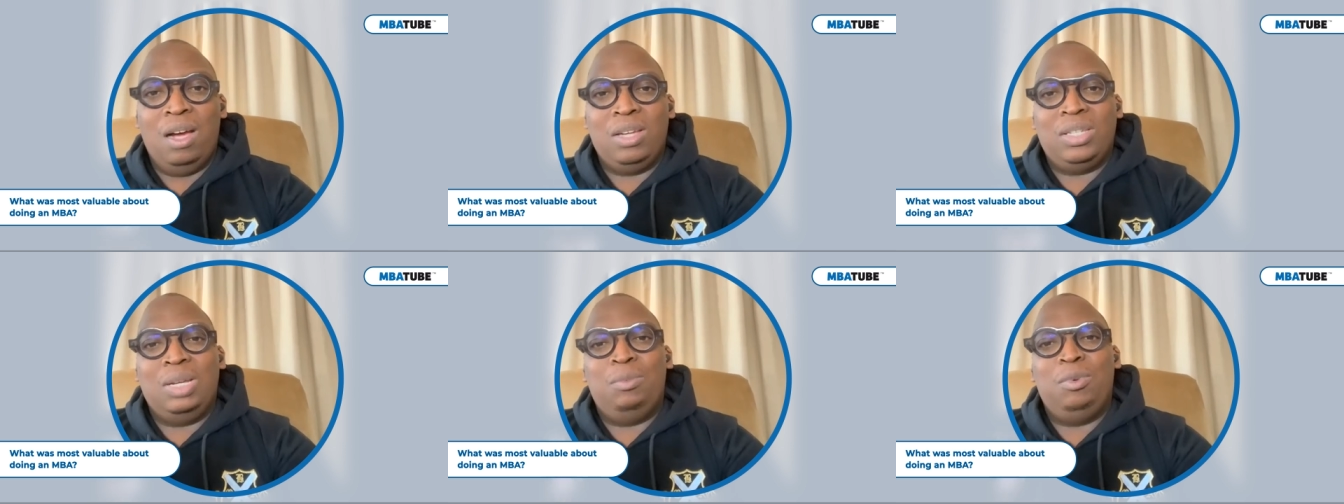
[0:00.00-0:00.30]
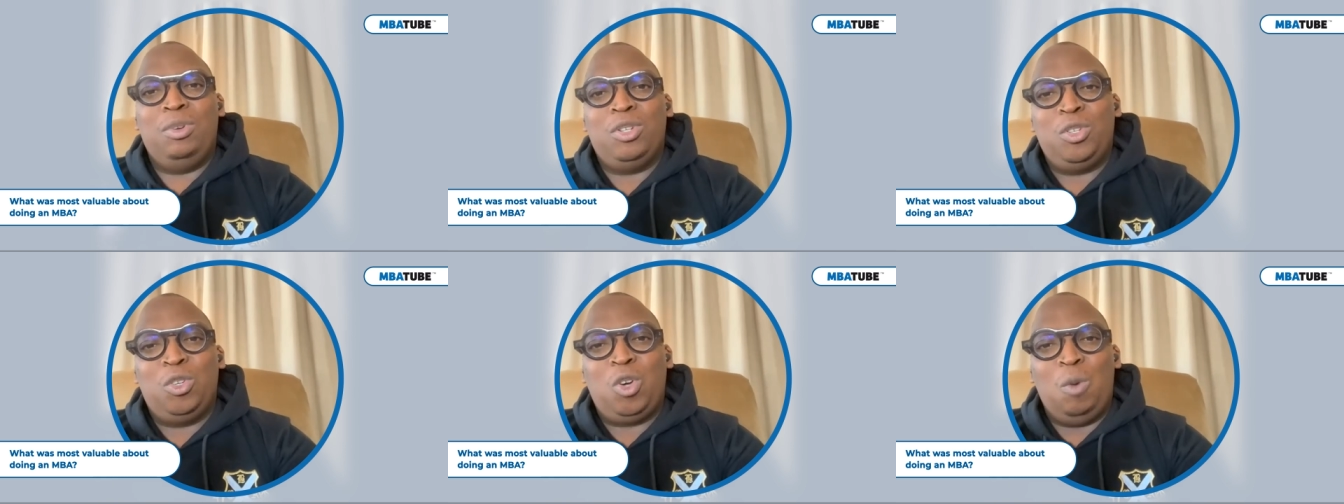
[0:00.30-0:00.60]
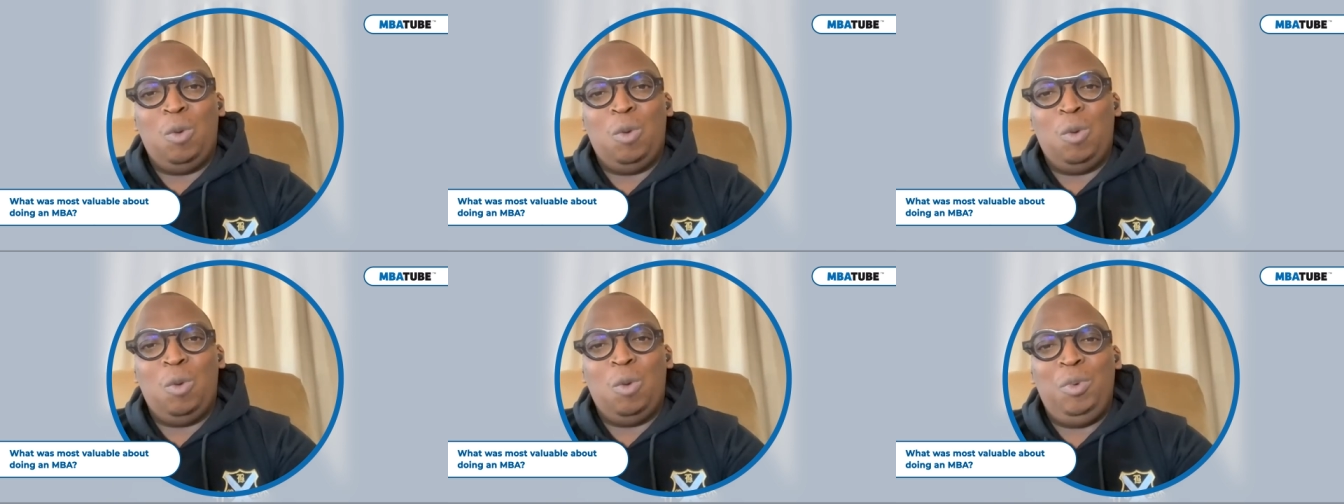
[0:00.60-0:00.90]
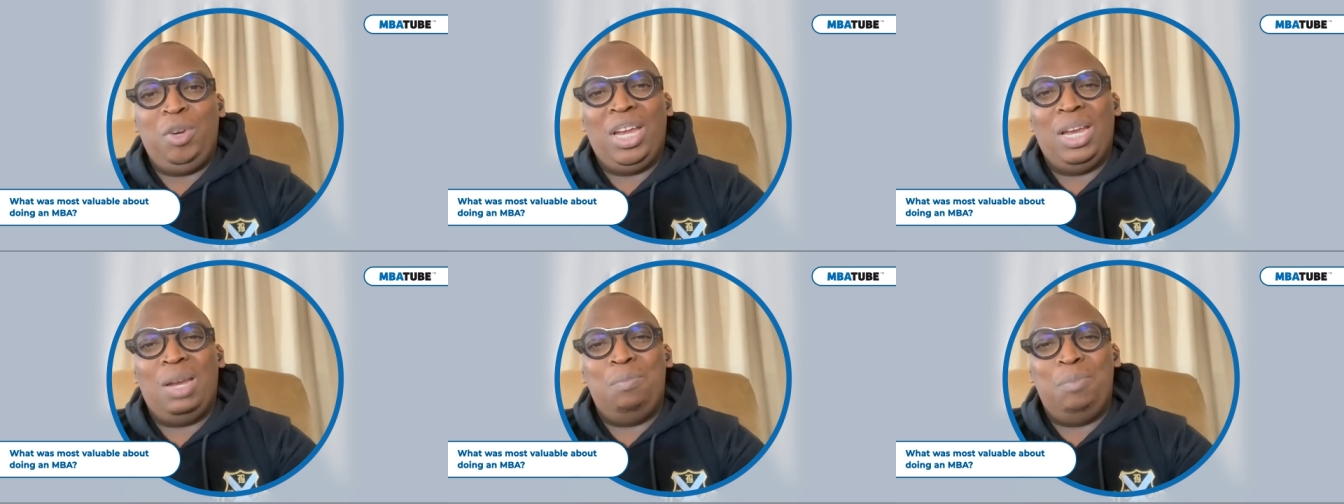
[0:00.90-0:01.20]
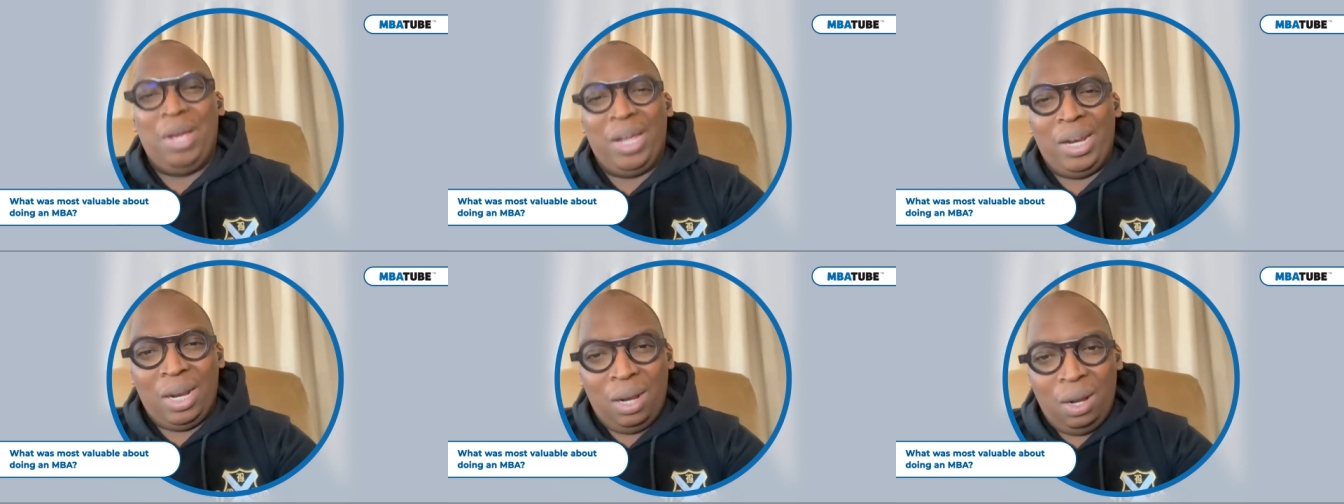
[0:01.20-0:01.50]
I was able to
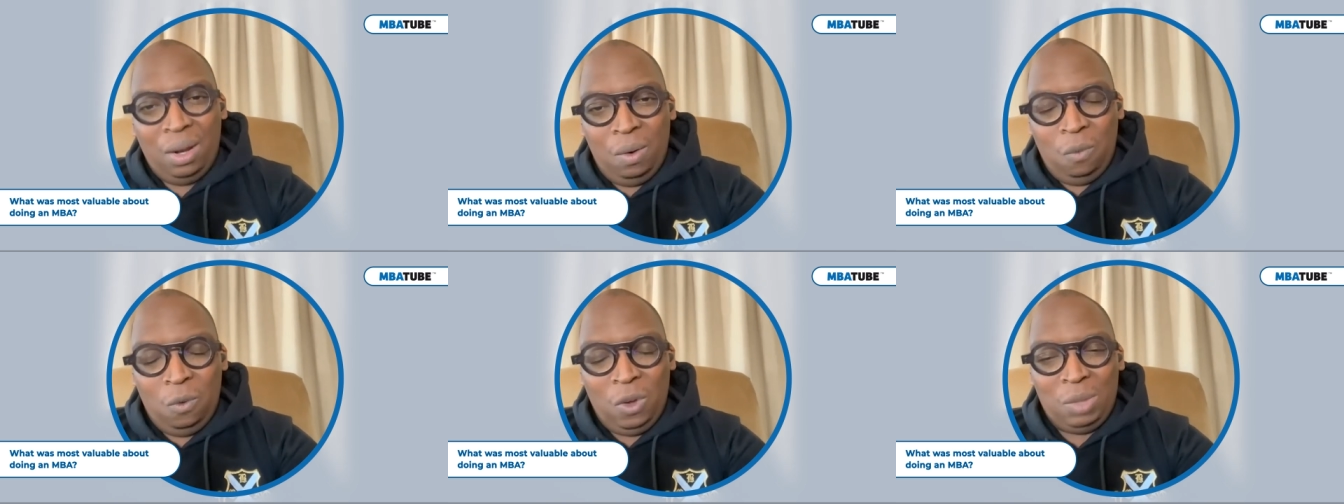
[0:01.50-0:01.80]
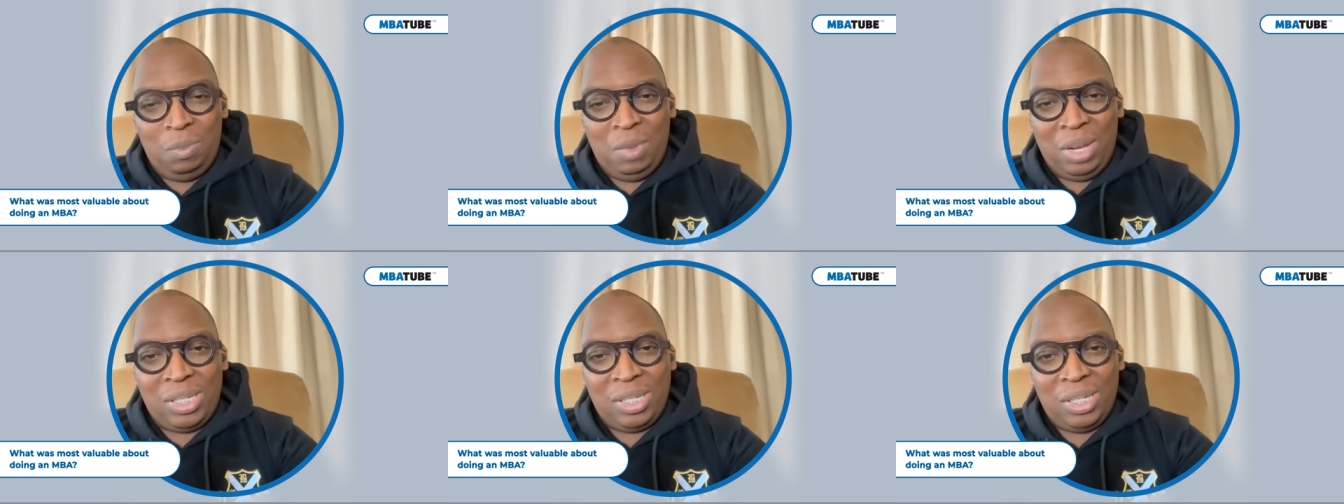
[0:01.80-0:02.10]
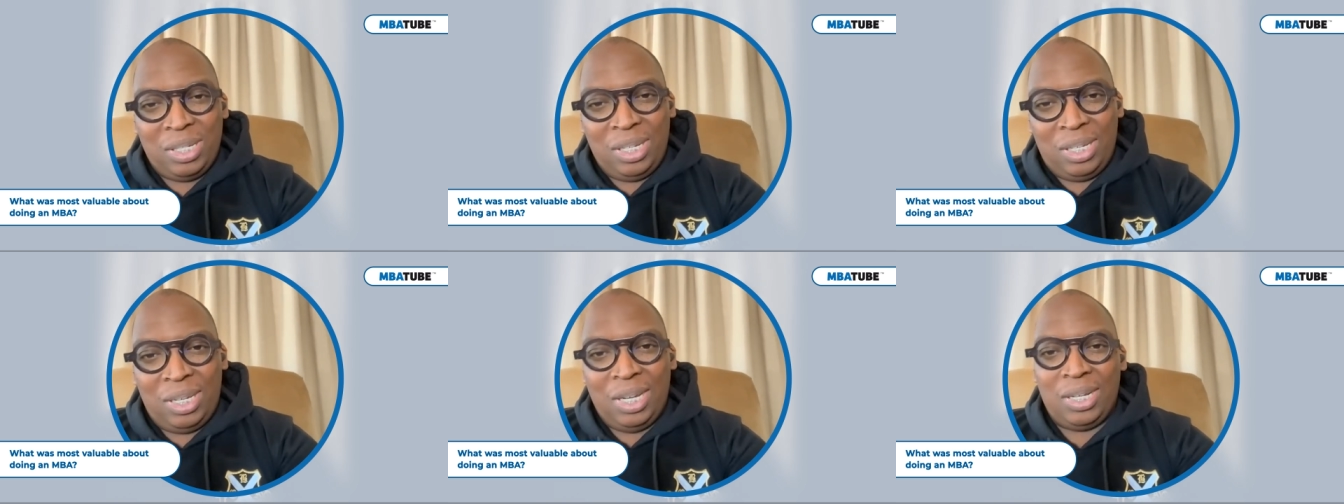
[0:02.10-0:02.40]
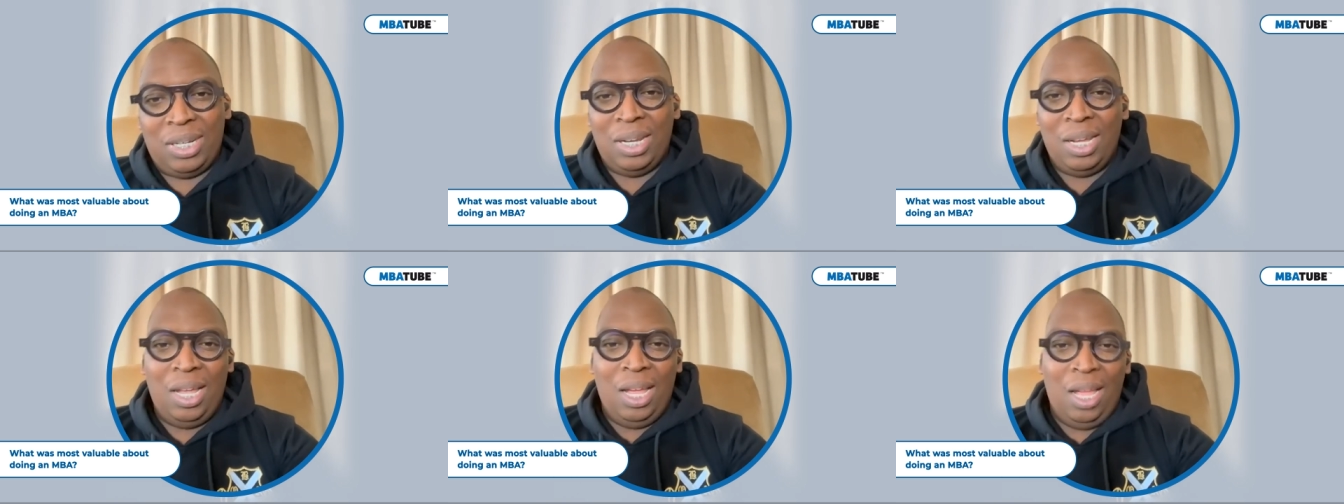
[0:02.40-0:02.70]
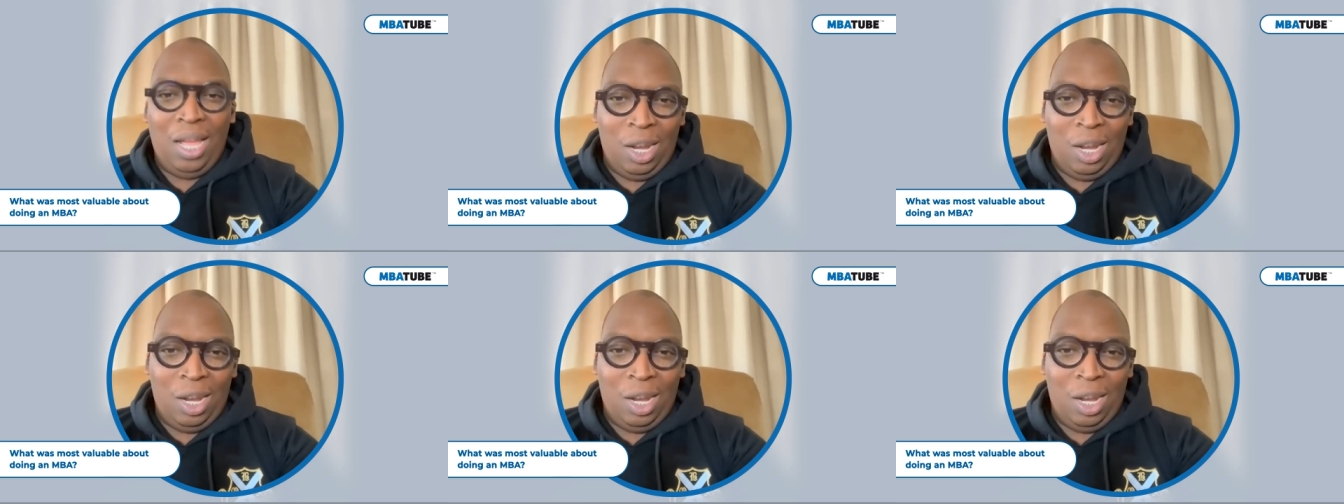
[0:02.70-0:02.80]
communicate better with my syndicate,